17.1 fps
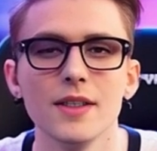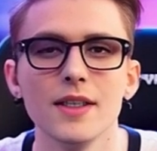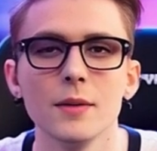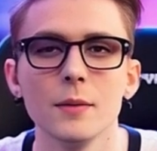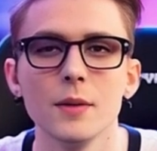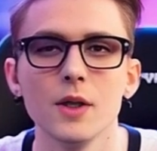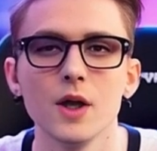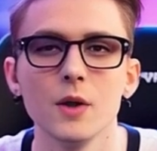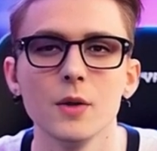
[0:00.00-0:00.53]
It's
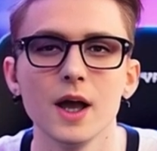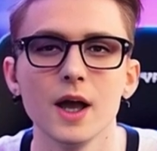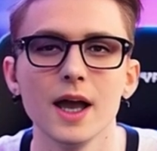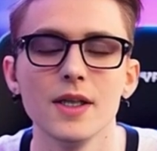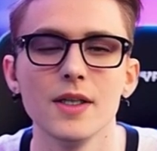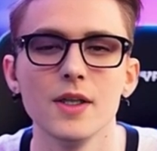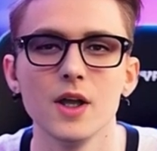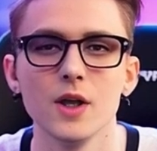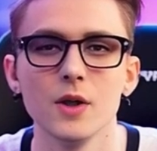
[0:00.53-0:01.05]
something you
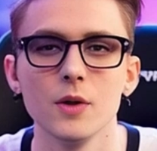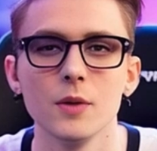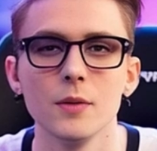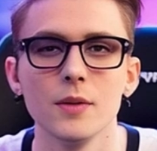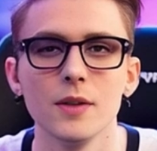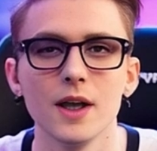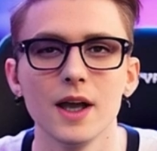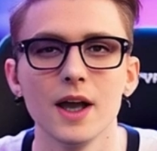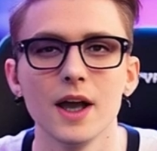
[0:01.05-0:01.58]
can do.
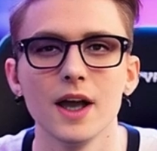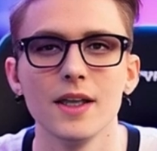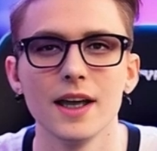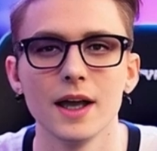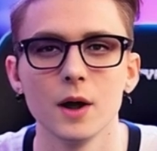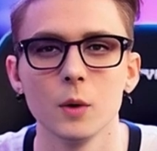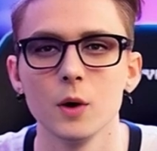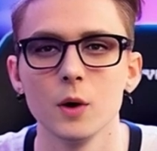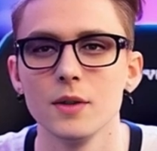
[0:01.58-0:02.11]

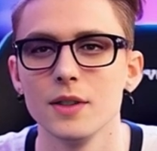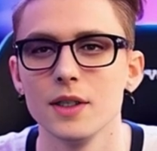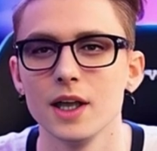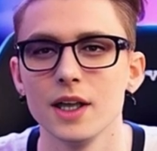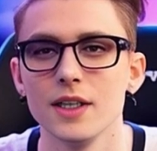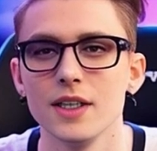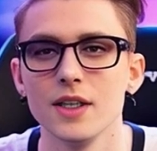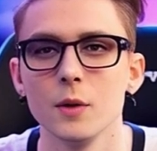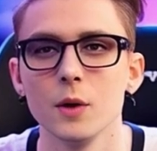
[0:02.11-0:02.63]
Now, what's
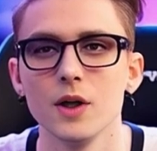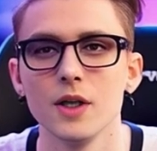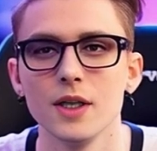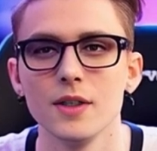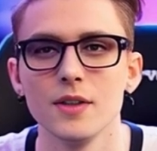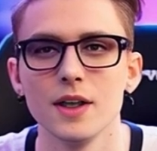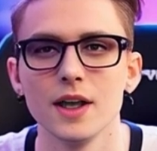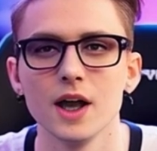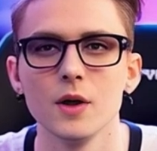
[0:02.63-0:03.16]
nice is
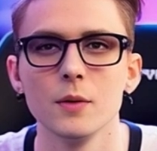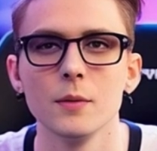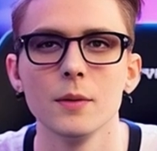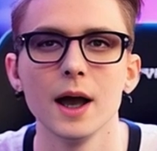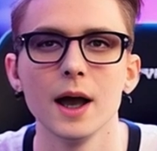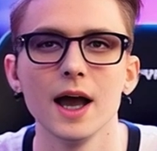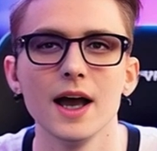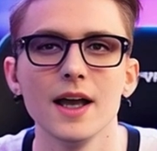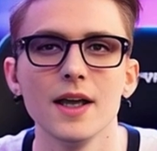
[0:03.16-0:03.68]
worse. If I go
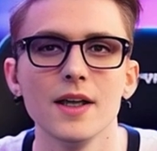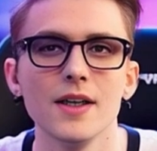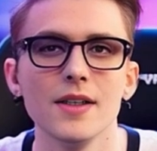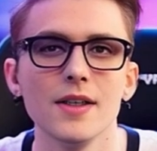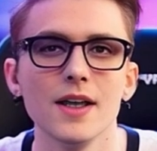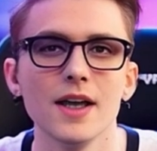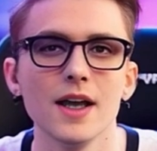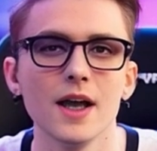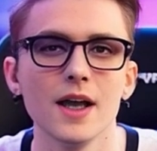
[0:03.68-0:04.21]

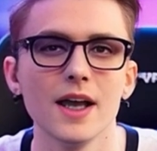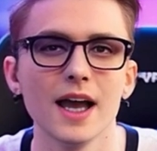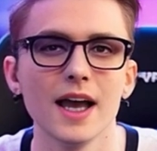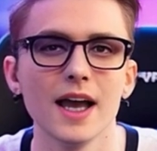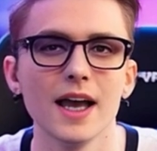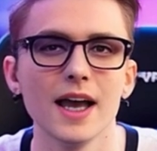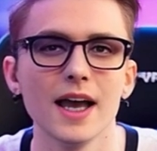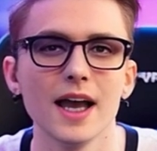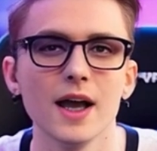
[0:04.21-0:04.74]
back
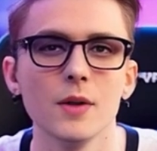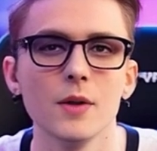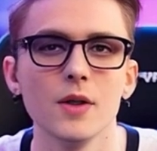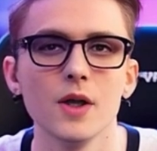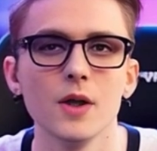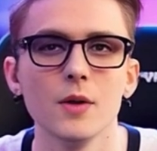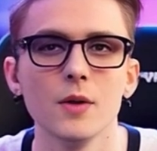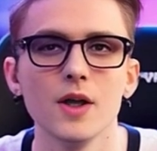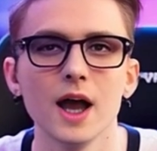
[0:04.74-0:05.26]
and I go
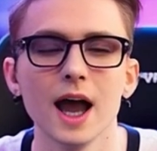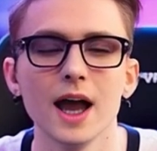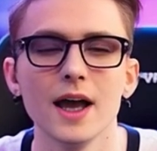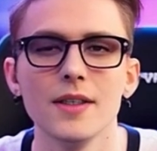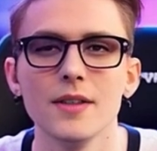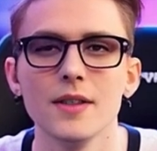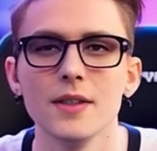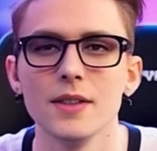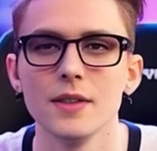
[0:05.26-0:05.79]
to
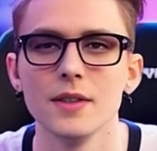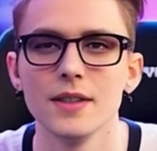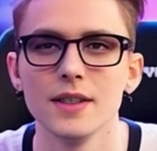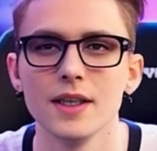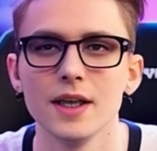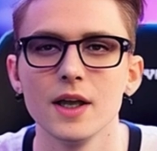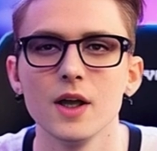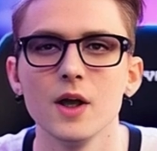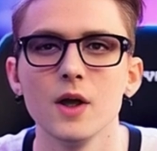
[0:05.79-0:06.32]
chats,
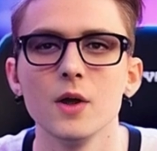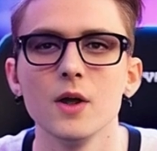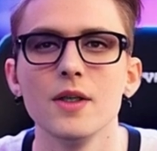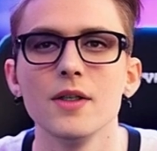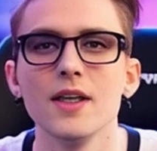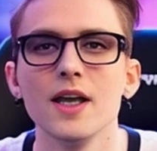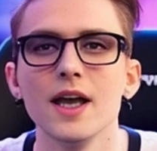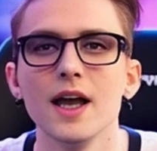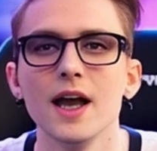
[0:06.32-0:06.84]
you
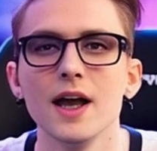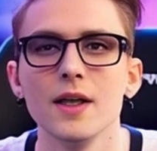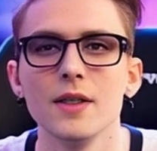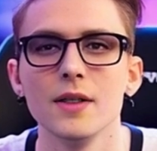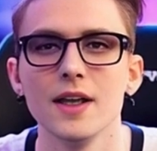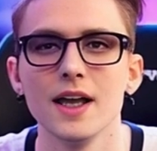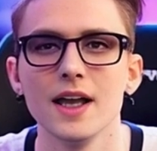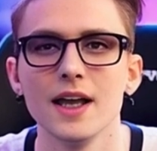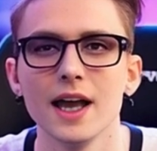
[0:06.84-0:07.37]
can see here
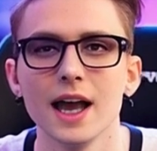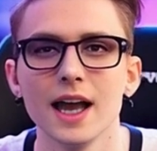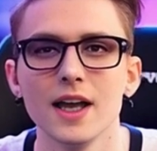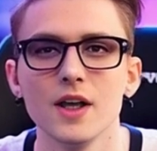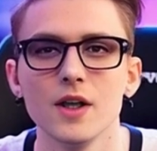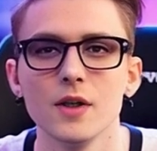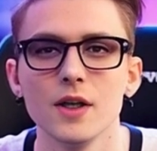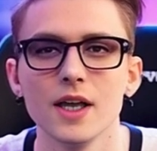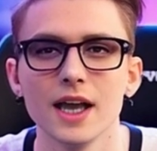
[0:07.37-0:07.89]
that it
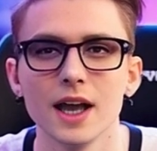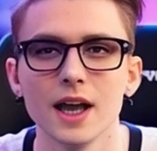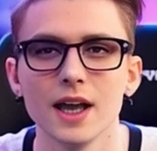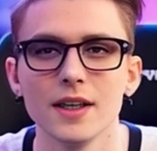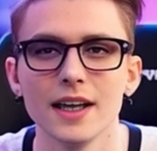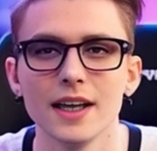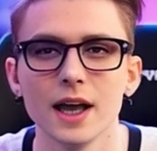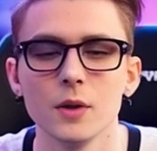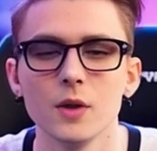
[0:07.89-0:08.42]
actually
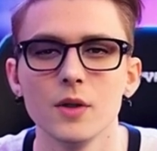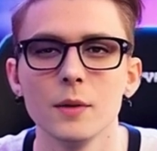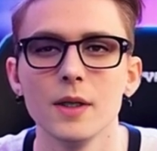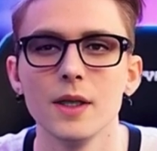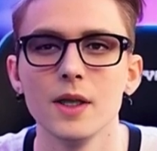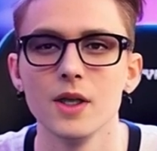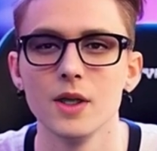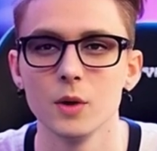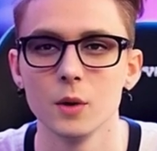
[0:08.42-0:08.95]
allows
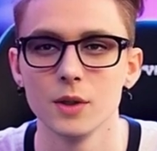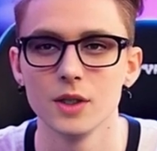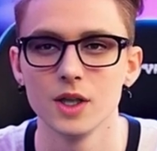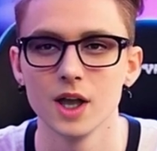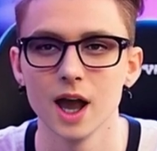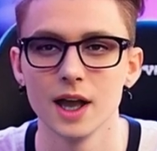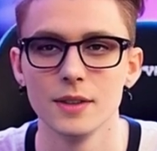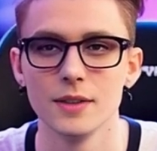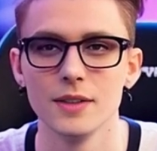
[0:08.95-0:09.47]
me to store the
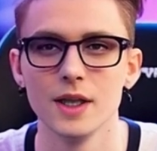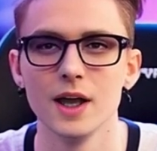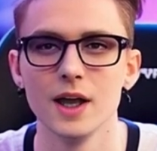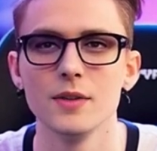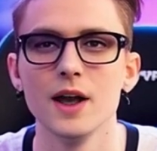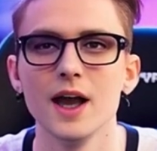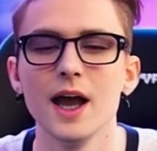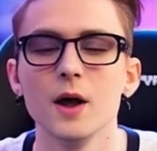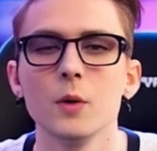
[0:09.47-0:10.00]
chats that
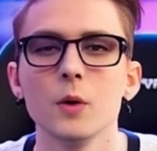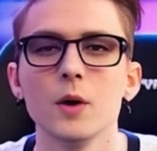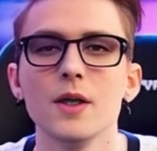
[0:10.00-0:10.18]
I've had